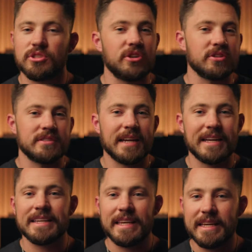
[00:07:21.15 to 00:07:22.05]
So your
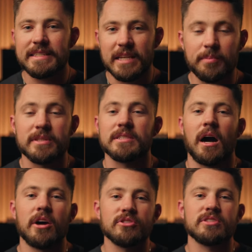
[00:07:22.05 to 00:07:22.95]
second key tip is to
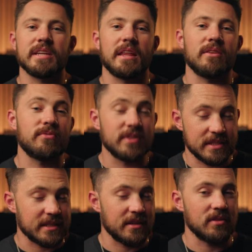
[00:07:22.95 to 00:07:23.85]
understand the
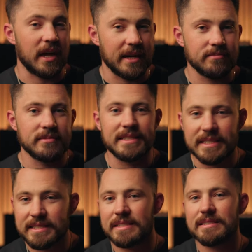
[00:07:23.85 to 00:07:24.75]
physics of light.
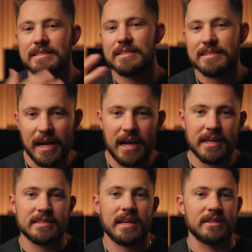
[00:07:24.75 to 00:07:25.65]
Distance,
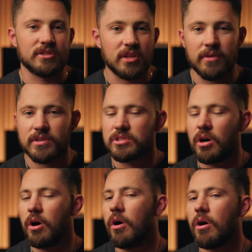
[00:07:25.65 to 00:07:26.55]
size, and softness
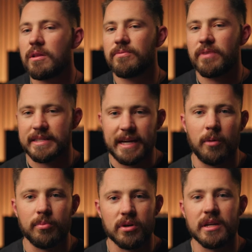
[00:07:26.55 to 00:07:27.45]
all affect
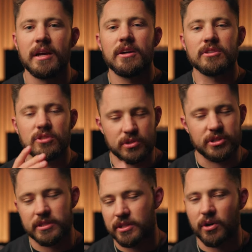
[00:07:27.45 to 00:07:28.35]
output, so
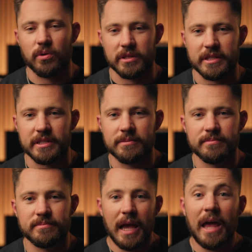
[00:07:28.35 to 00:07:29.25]
adjust accordingly.
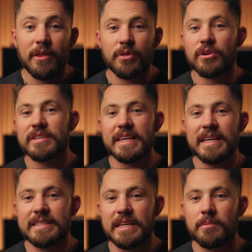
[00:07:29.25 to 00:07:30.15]
And the third
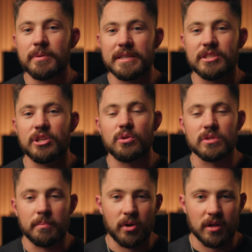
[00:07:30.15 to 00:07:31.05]
key tip is to
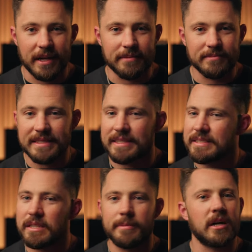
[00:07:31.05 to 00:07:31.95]
use a book light. It's a
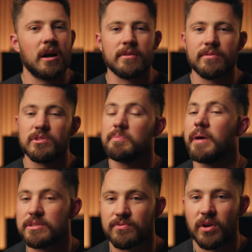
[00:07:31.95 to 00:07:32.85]
cinematographer's
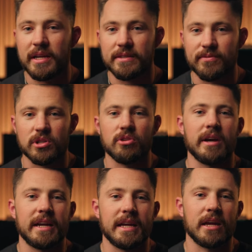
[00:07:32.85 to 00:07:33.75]
best friend for
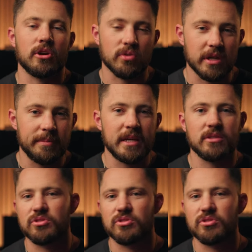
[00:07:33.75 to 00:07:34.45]
creating creamy,